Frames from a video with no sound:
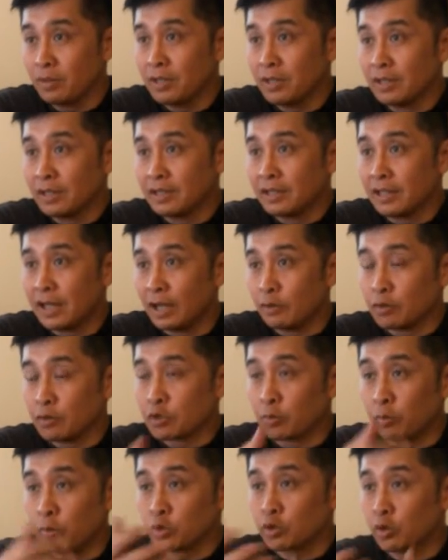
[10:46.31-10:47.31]
and we're
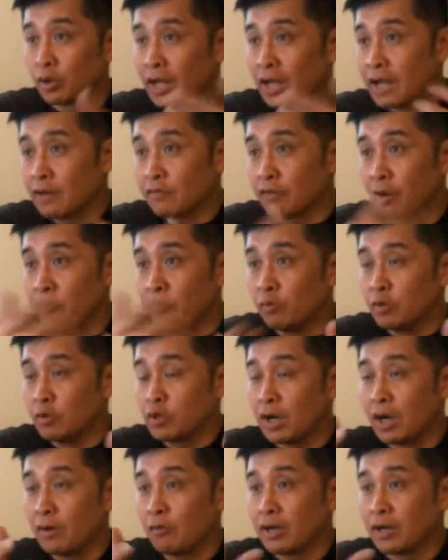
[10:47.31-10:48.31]
supposed to learn from
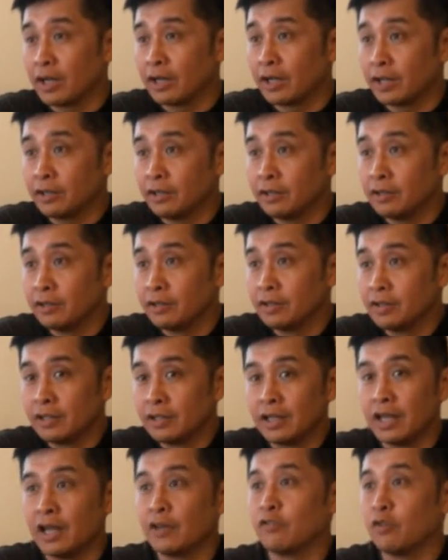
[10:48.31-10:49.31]
one another
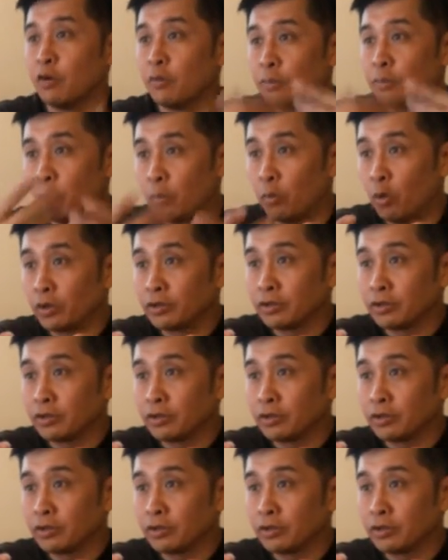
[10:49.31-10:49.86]
for